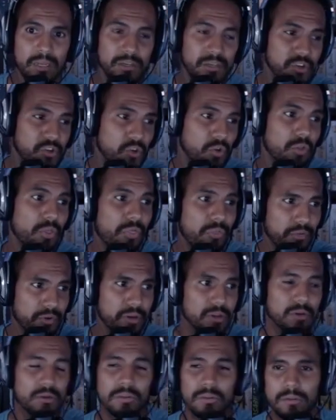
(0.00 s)
So it's pretty
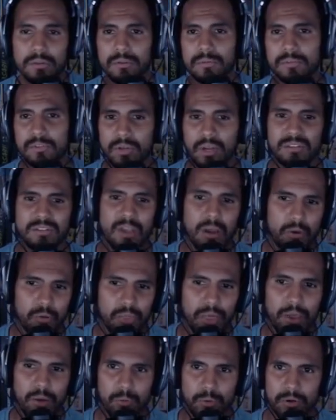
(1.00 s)
nice. So that's how
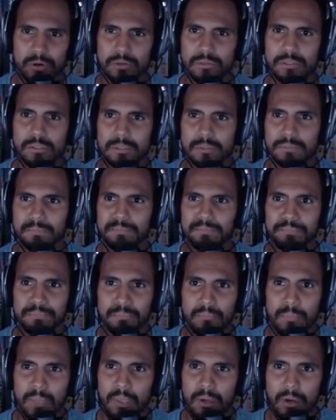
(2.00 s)
that works.
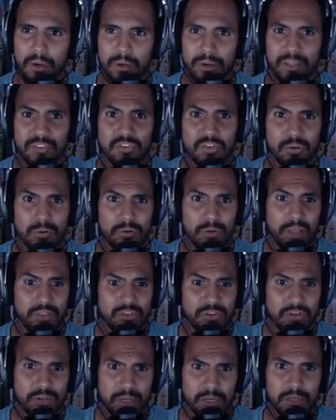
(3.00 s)
That's
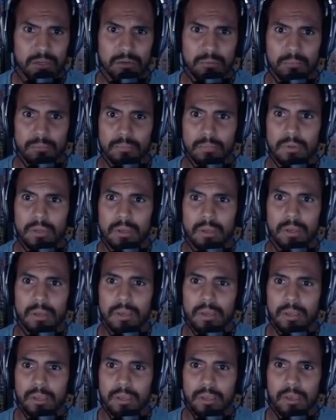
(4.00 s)
your income.
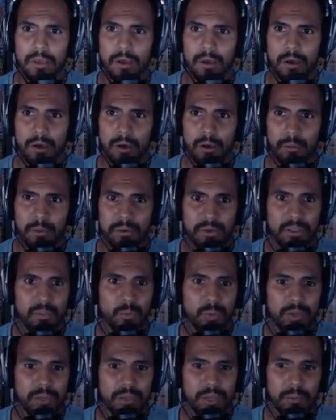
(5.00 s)
Another
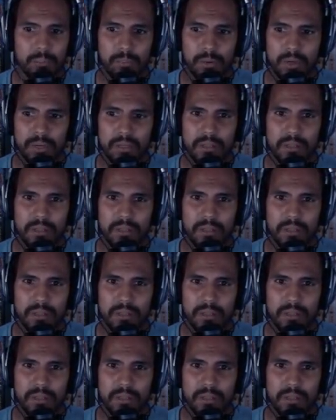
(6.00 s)
way to get money,